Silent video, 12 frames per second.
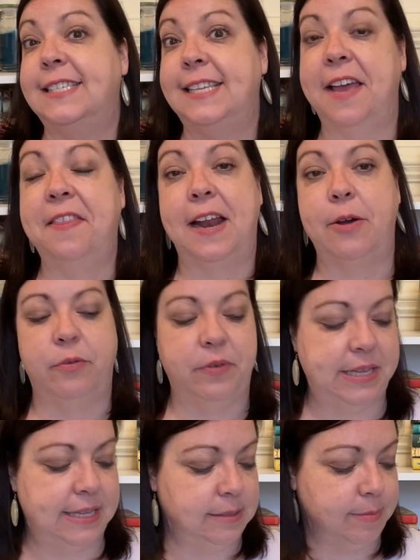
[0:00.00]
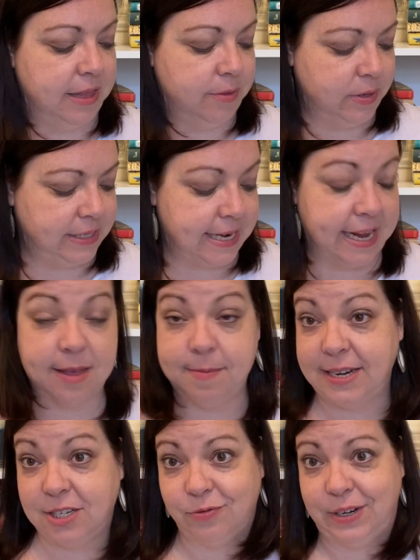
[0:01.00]
say that I would read this month? What did I
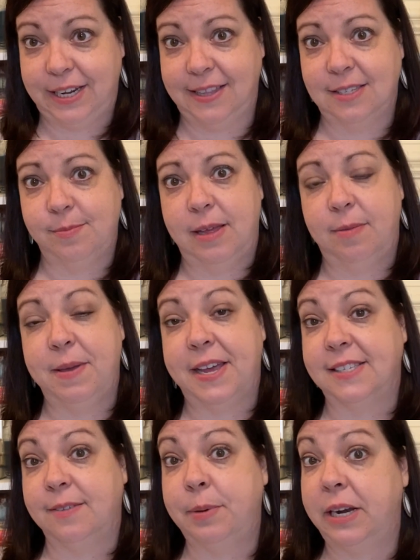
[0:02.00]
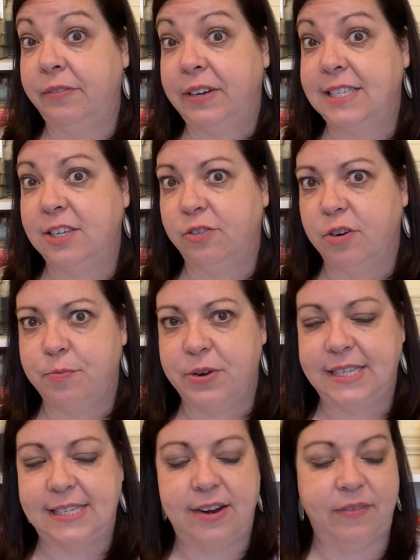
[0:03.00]
commit to reading this month because of buddy reads and group
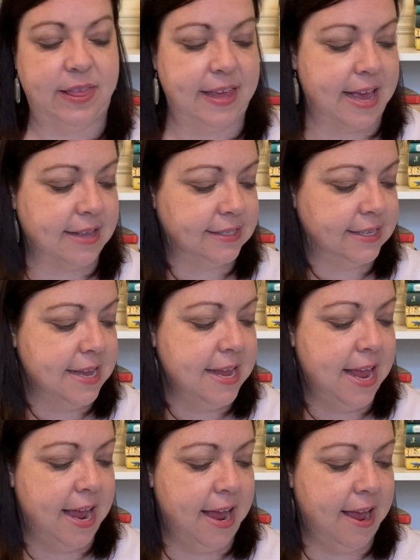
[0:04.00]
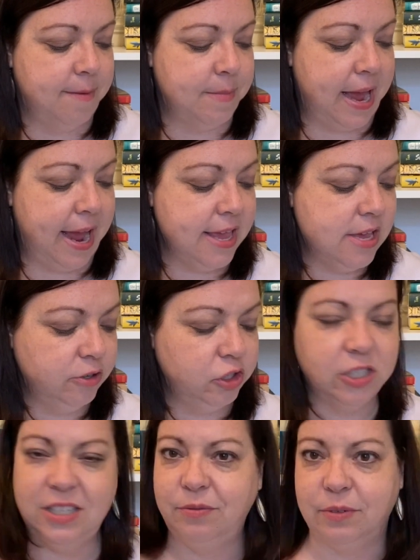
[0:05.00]
reads and everything else? I
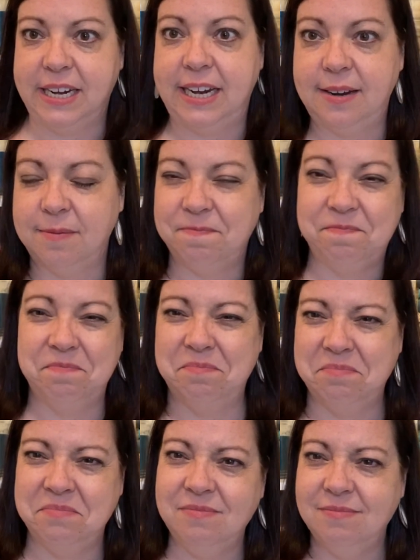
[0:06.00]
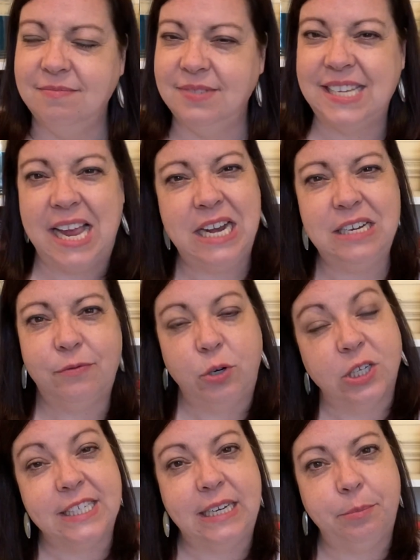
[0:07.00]
usually read 10 to
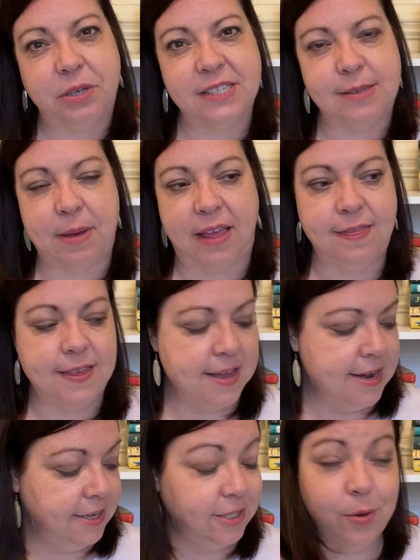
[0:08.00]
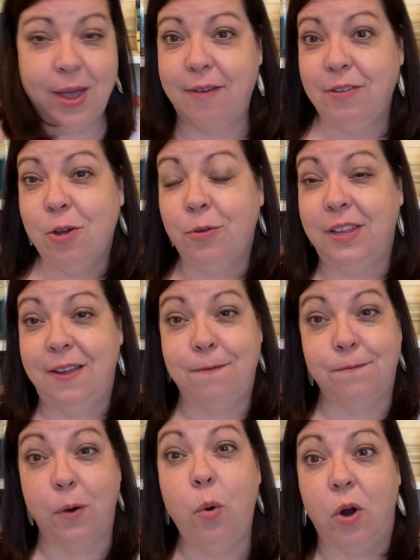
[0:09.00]
14 books a month. So having only
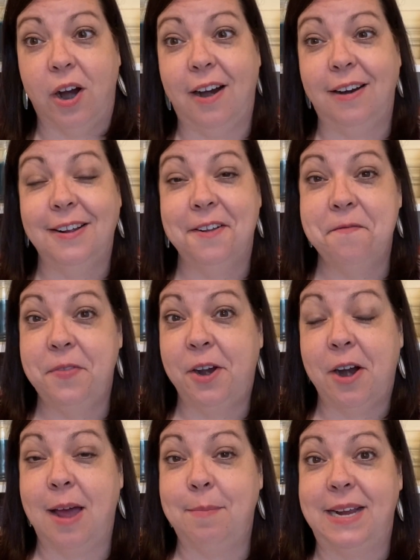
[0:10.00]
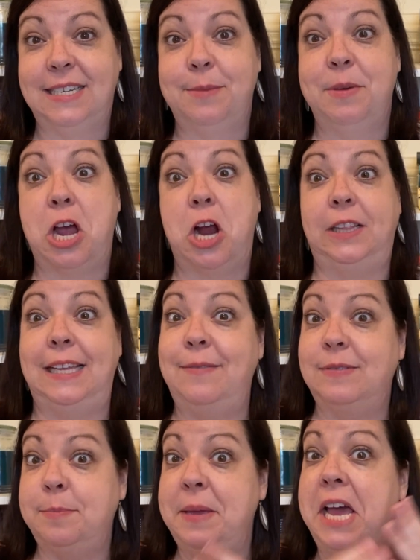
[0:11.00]
4 that are on my TBR
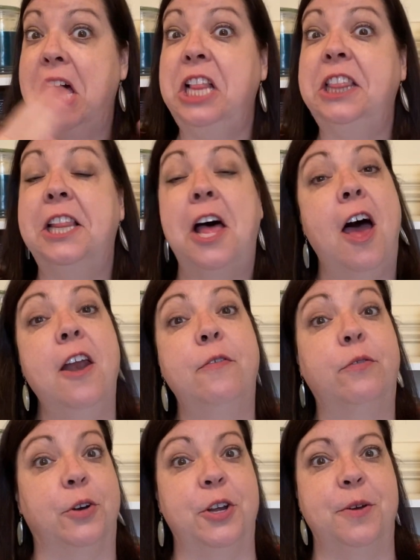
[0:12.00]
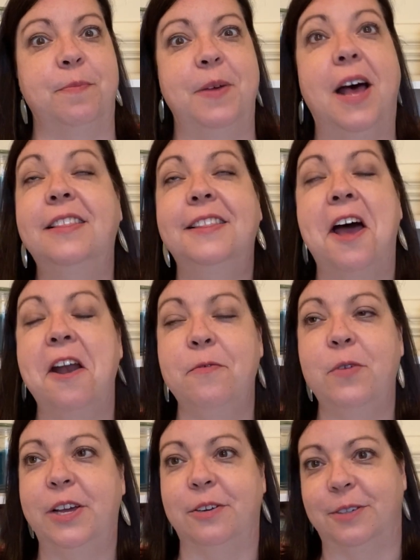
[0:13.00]
leaves me a lot of room, a lot
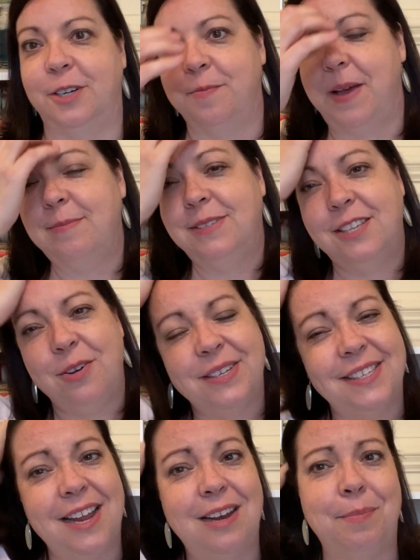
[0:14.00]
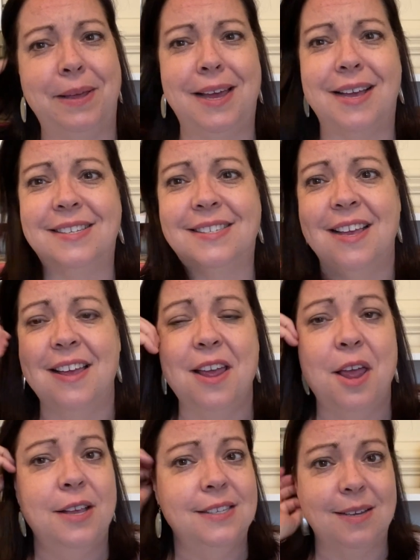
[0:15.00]
of wiggle room. I'm so excited because
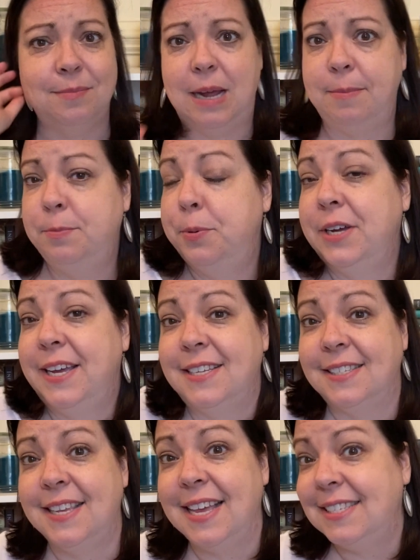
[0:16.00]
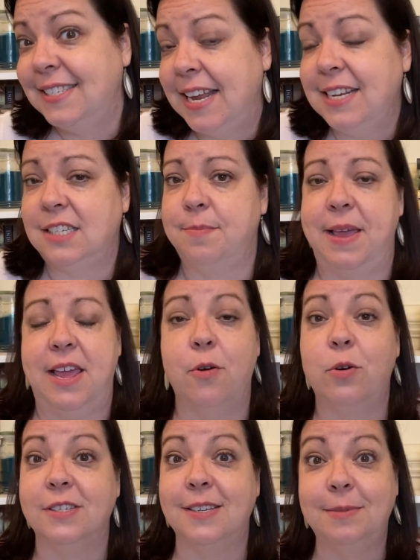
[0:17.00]
sometimes books get sent to me,
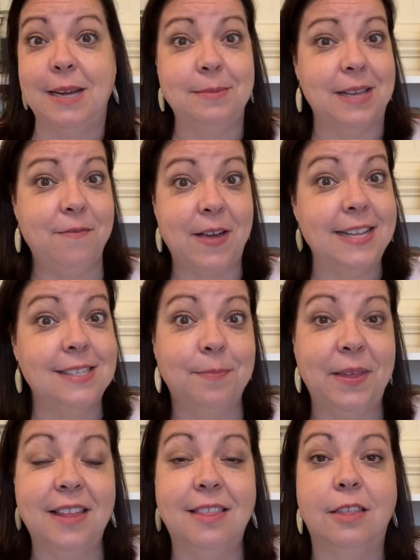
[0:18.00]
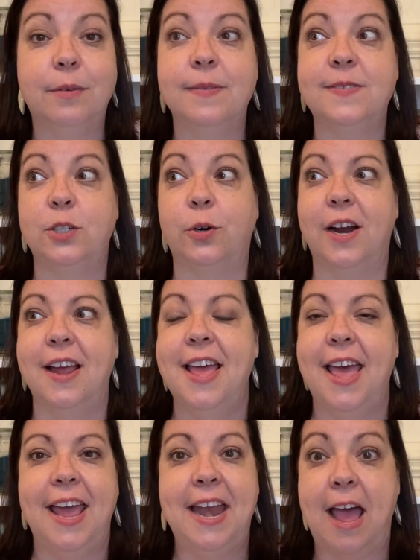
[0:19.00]
or sometimes I find something at the thrift store
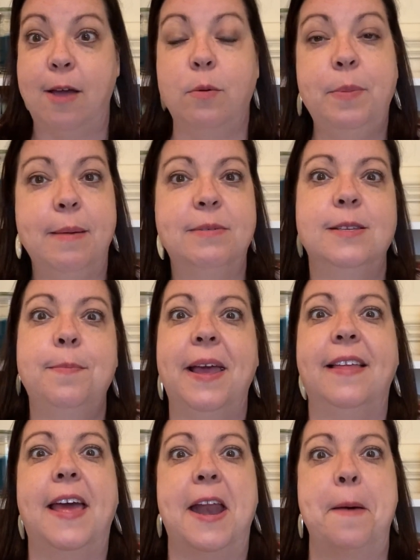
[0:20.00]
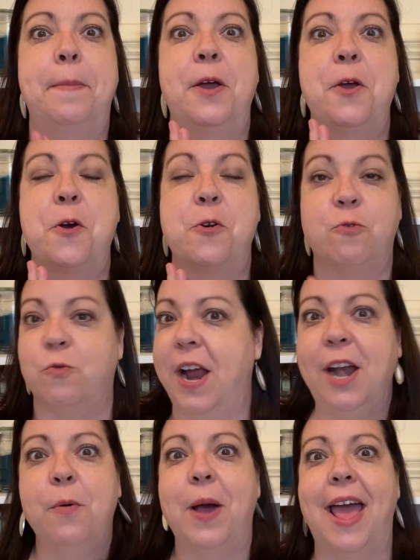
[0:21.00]
and I will be able to pick that up
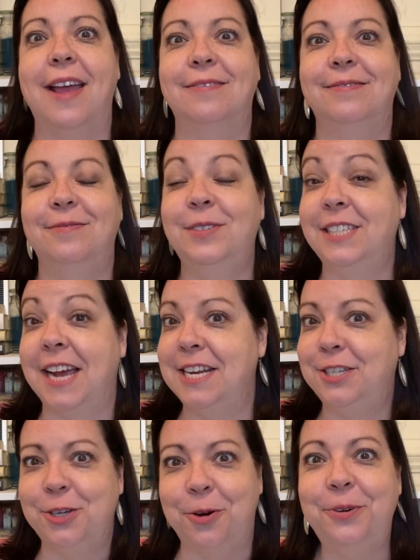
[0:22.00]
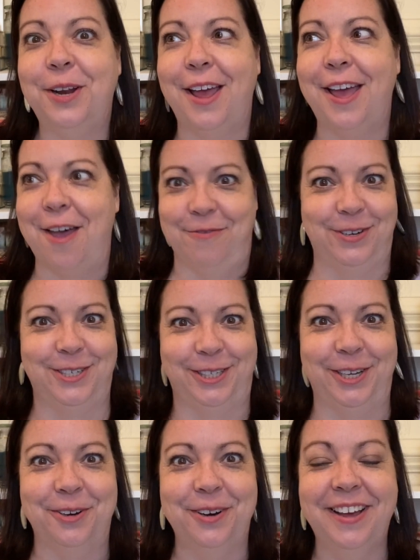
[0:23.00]
right away, which I don't ever
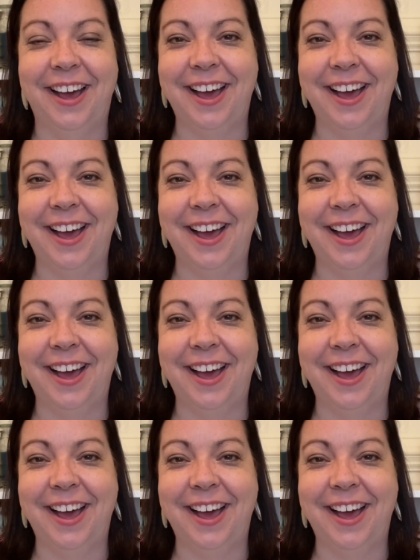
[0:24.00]
do.